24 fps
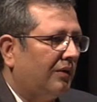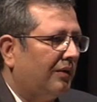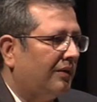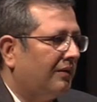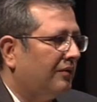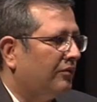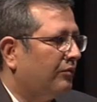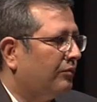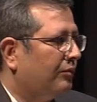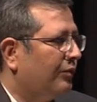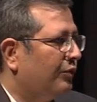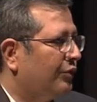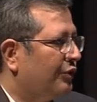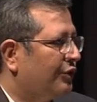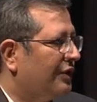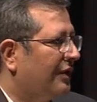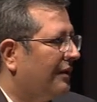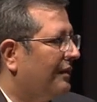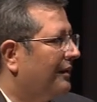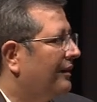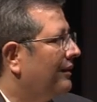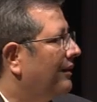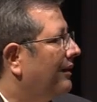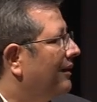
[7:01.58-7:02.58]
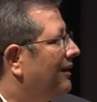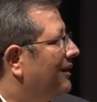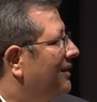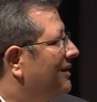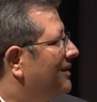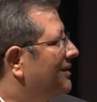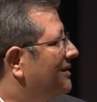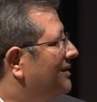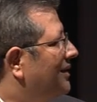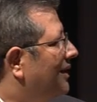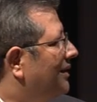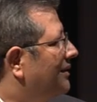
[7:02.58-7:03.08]
Indu Bhushan,
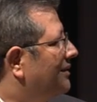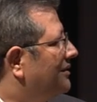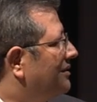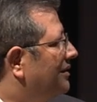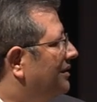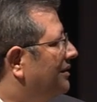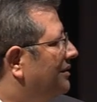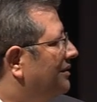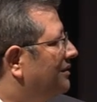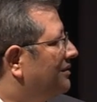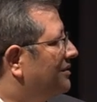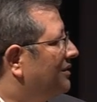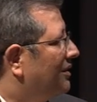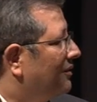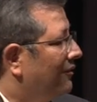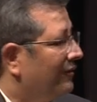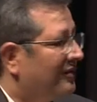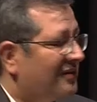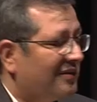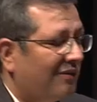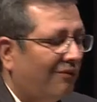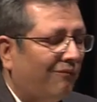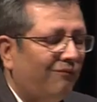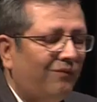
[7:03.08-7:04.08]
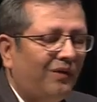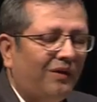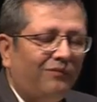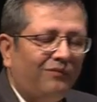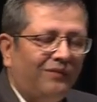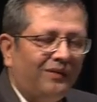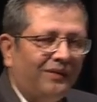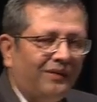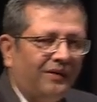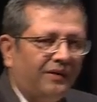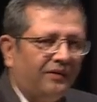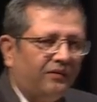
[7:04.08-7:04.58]
is that somewhere
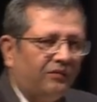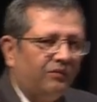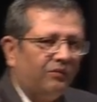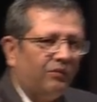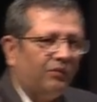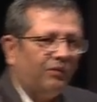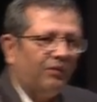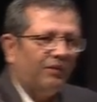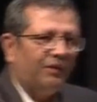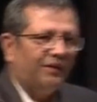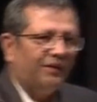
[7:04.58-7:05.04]
we need to